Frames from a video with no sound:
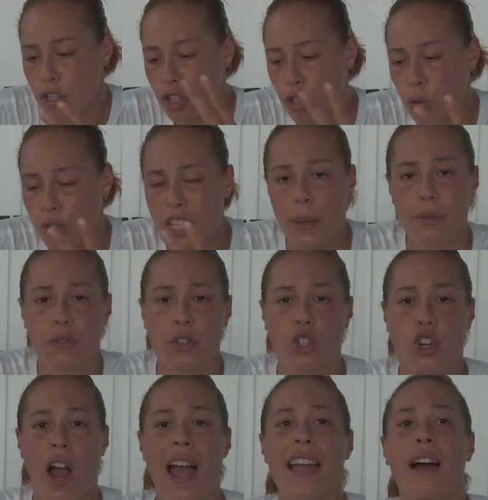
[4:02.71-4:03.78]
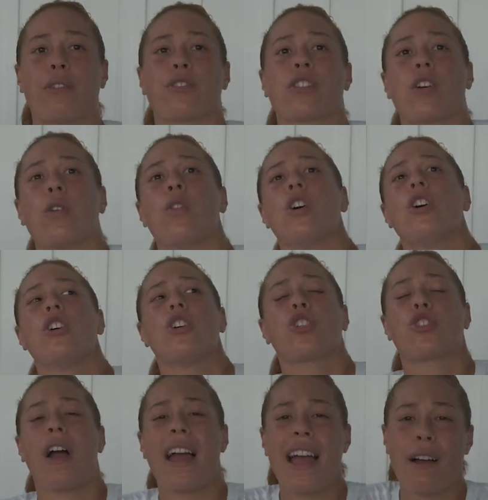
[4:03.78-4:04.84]
Two, tips for tryouts. So
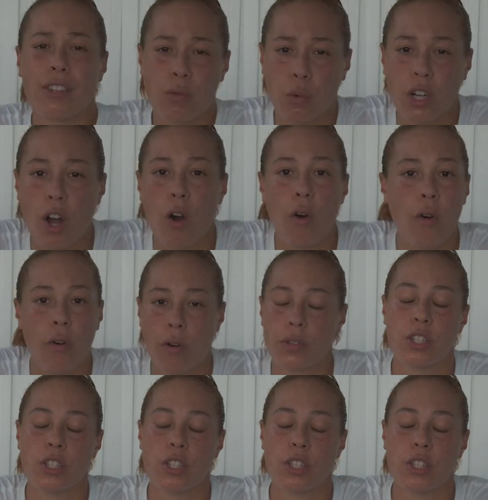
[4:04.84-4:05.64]
tryouts, we'll go,